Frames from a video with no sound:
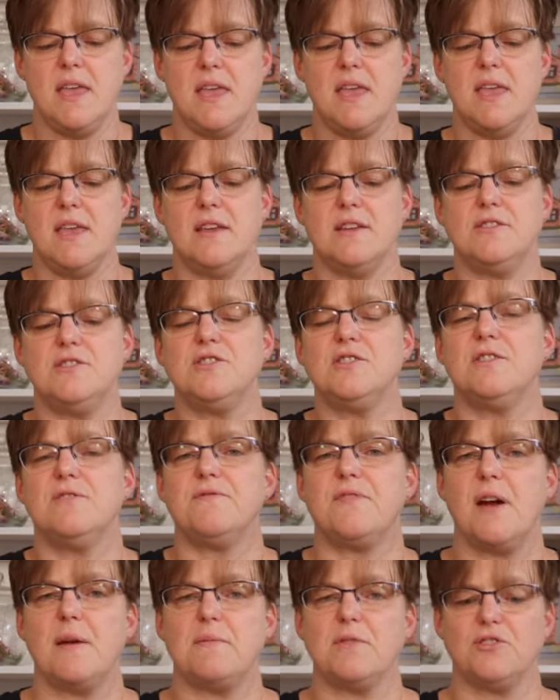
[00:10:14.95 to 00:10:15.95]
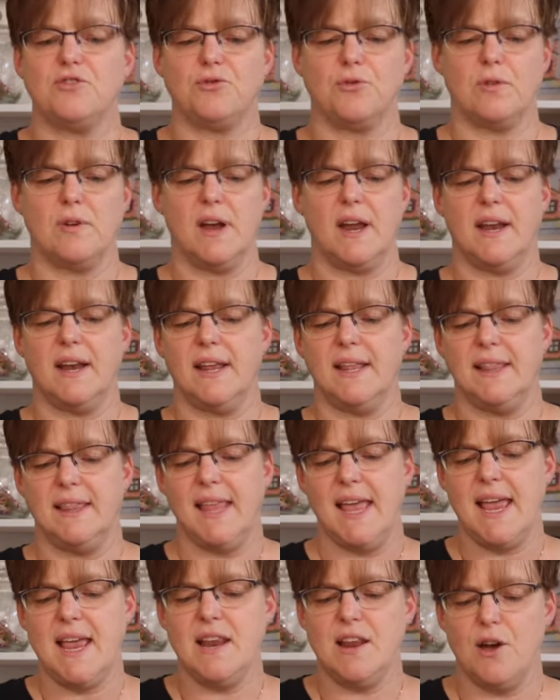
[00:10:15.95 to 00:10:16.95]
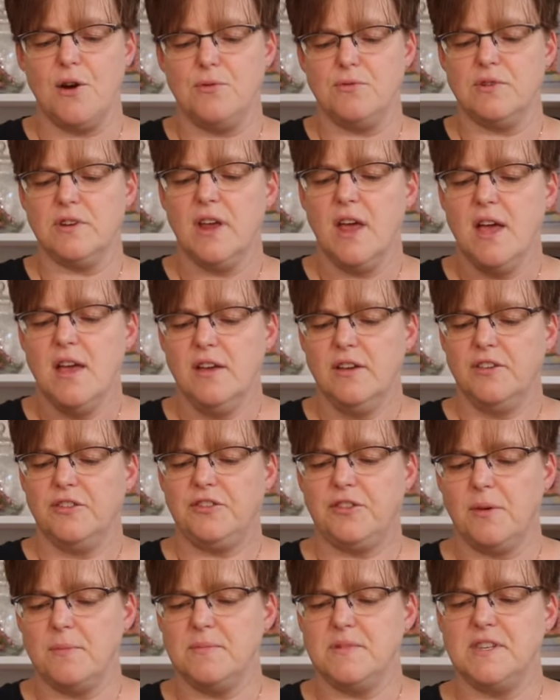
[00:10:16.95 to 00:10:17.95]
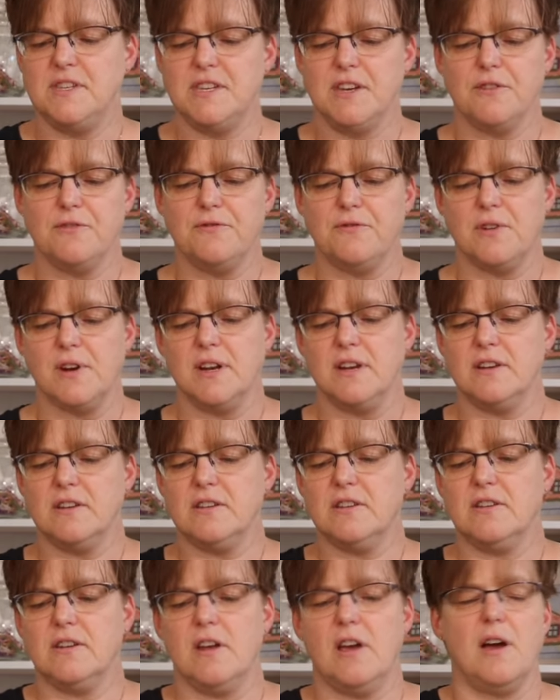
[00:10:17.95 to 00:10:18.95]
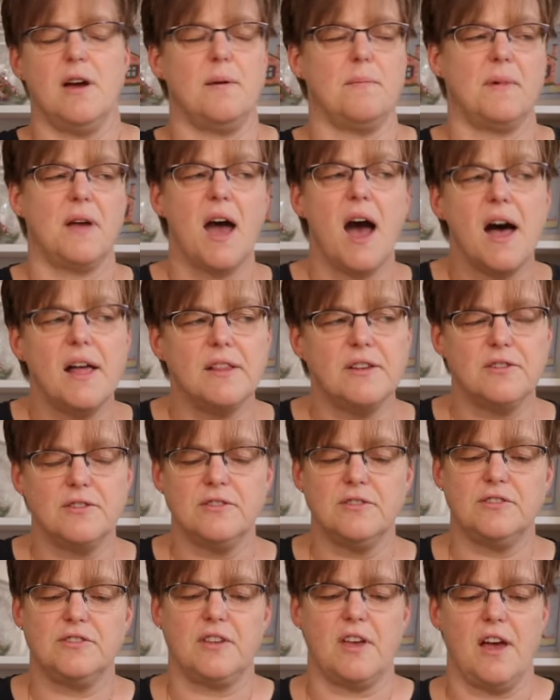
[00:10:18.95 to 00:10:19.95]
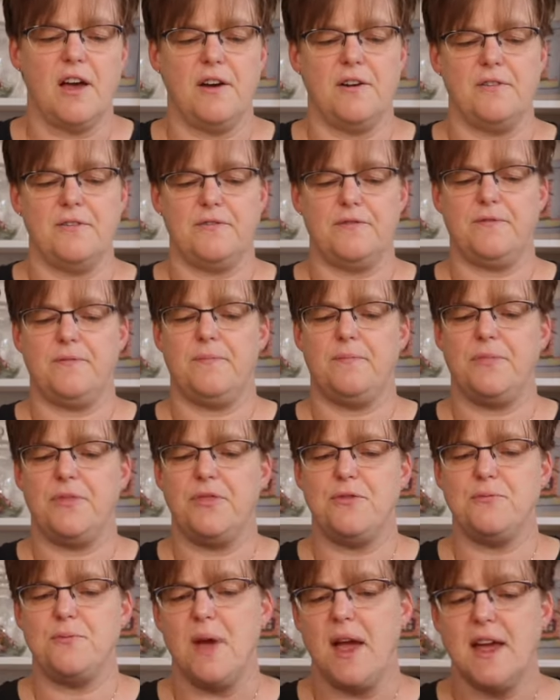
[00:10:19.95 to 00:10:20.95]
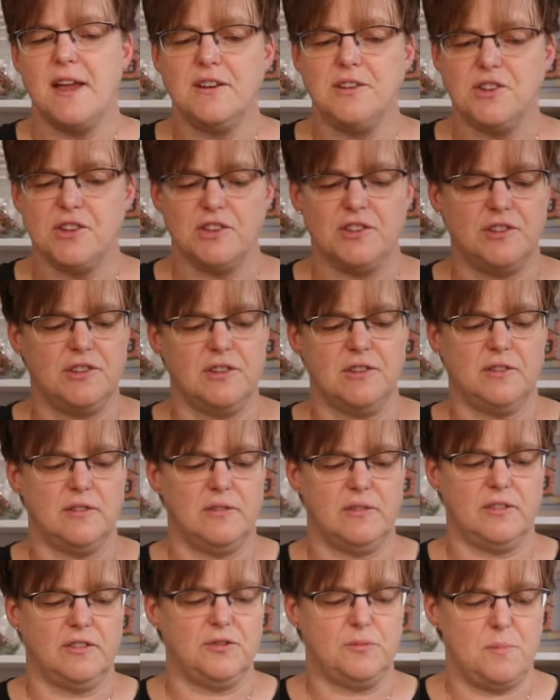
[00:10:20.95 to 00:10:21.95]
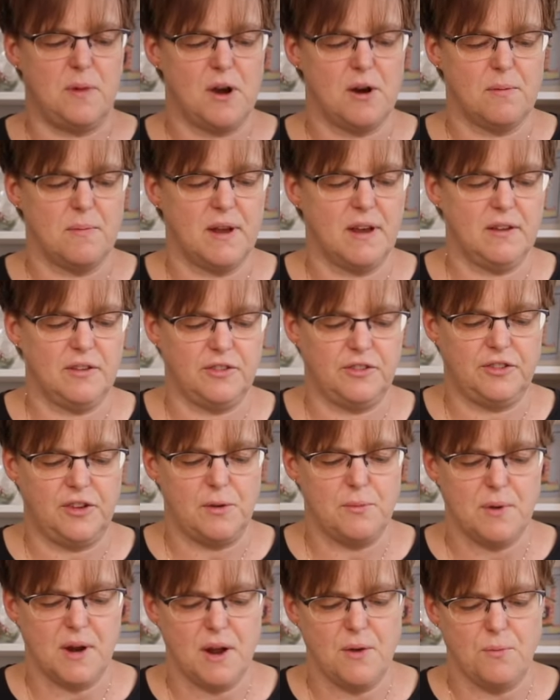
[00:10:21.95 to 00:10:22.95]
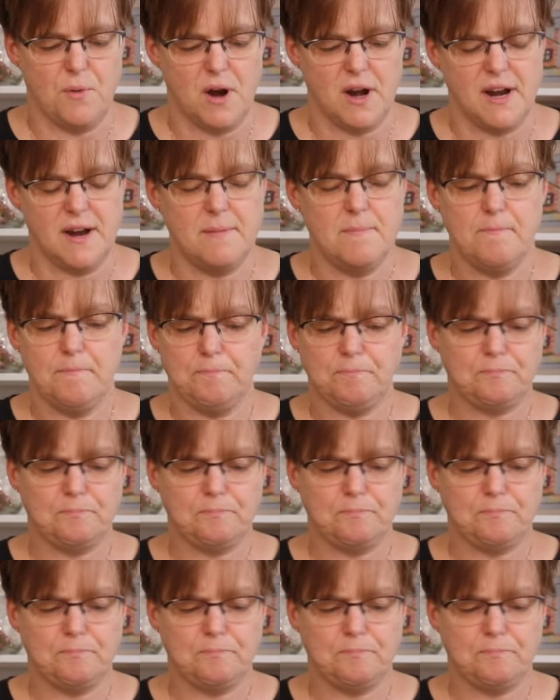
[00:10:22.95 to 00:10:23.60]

into the fabric store and I laid out some different colors of thread just to experiment, see what I wanted.